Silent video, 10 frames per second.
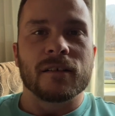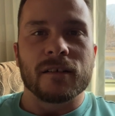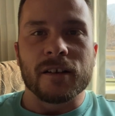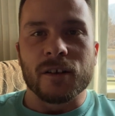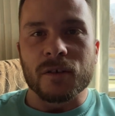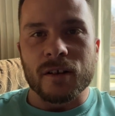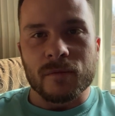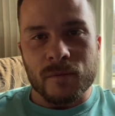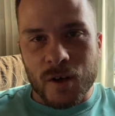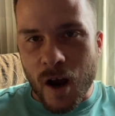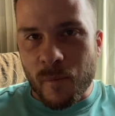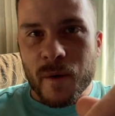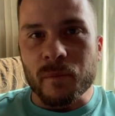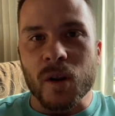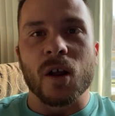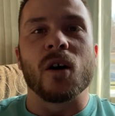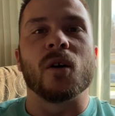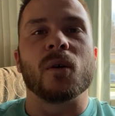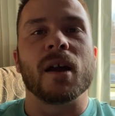you know, comment below